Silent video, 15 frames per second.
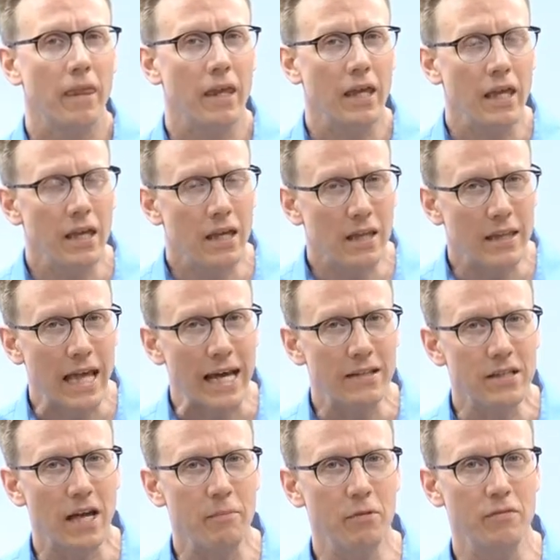In that
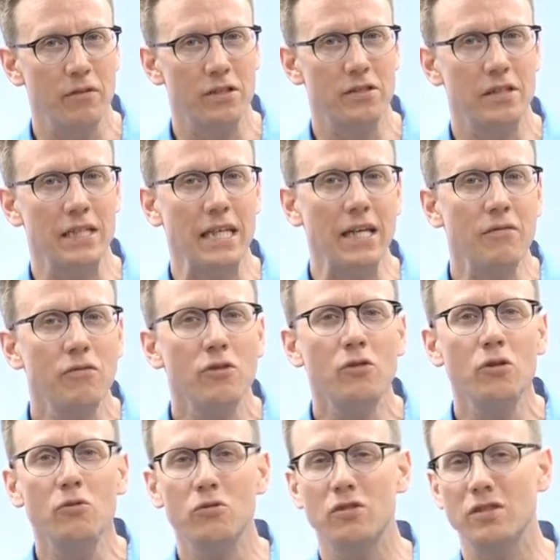type of listening, even though
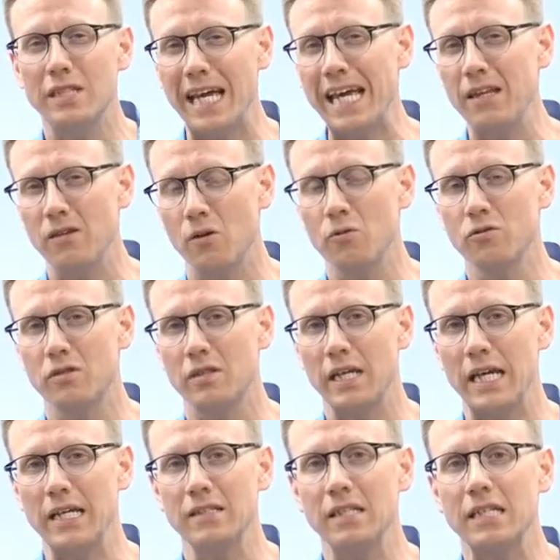you say those
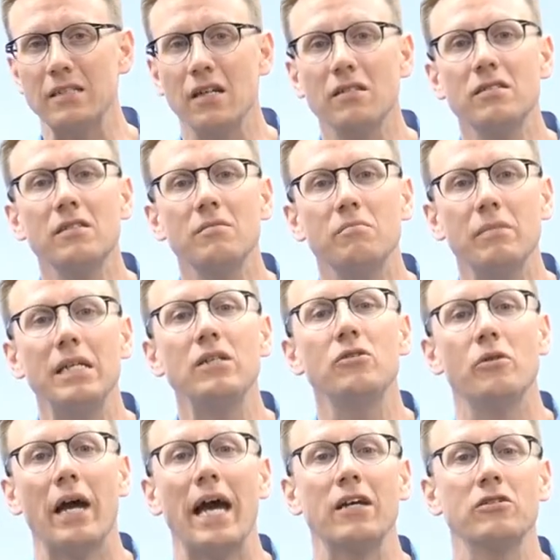things, it doesn't mean
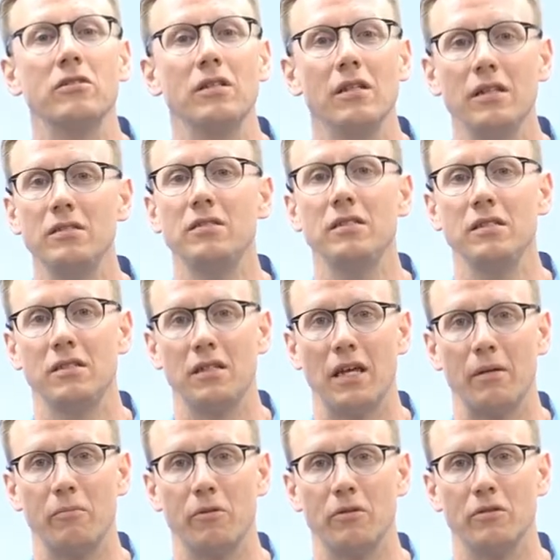you're actually listening to
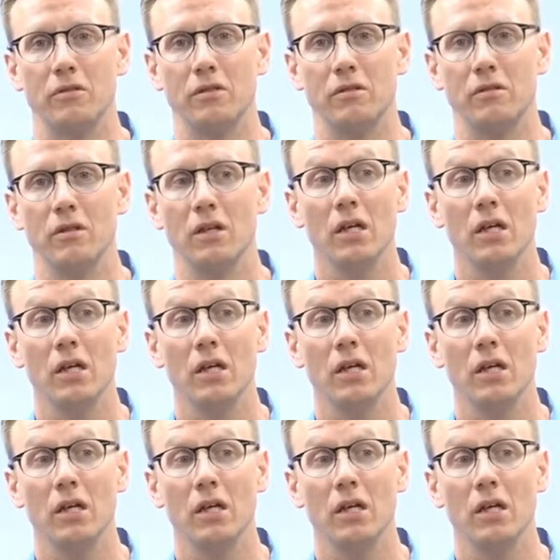that person.